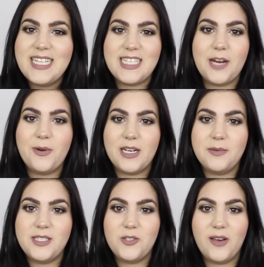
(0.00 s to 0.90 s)
Today we're going to
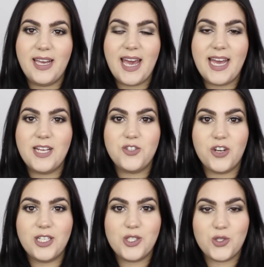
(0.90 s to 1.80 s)
be doing a
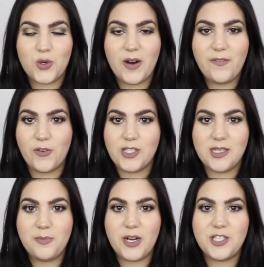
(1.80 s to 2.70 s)
drugstore first
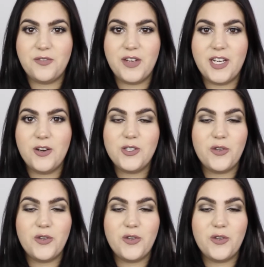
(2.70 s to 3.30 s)
impression video.